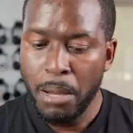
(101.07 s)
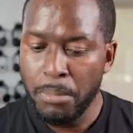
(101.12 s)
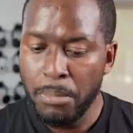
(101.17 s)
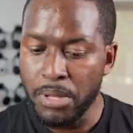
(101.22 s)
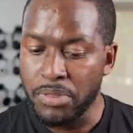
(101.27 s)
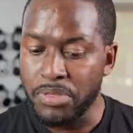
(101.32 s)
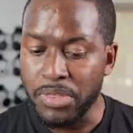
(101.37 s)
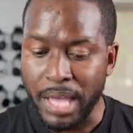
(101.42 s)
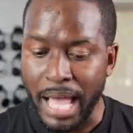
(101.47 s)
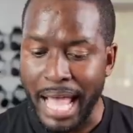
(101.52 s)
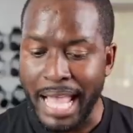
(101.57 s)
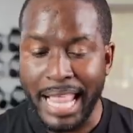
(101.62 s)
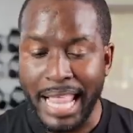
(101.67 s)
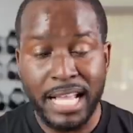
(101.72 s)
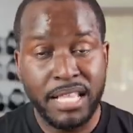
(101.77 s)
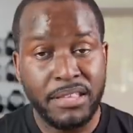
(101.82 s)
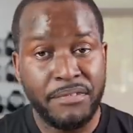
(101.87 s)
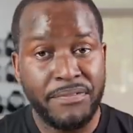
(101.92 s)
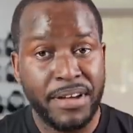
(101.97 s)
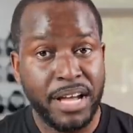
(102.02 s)
But I
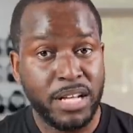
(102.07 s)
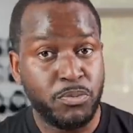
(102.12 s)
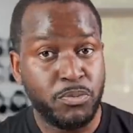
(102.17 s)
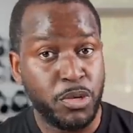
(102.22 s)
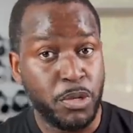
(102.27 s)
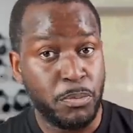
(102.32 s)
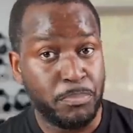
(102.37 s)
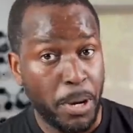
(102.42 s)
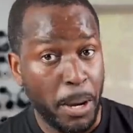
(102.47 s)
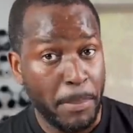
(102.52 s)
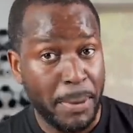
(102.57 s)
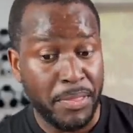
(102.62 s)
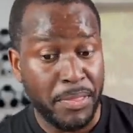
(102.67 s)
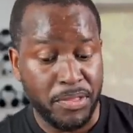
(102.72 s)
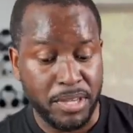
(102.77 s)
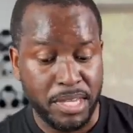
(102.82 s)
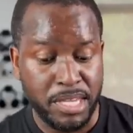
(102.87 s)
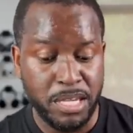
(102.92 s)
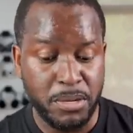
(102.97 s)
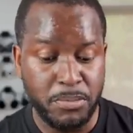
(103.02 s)
like the fact when you pop out
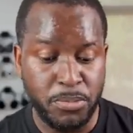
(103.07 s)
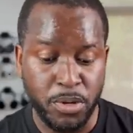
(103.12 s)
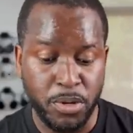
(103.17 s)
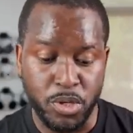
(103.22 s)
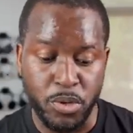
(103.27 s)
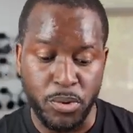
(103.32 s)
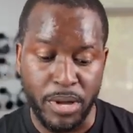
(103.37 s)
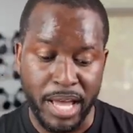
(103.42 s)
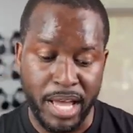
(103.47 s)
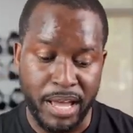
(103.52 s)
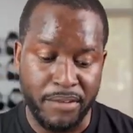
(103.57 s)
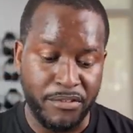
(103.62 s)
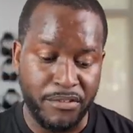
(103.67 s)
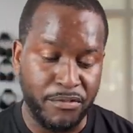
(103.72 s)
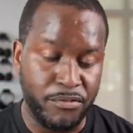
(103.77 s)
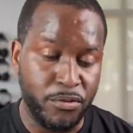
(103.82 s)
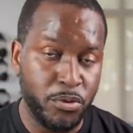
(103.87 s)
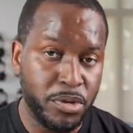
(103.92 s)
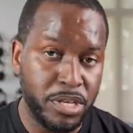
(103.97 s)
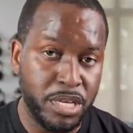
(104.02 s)
the keyboard, you have a
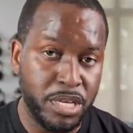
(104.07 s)
full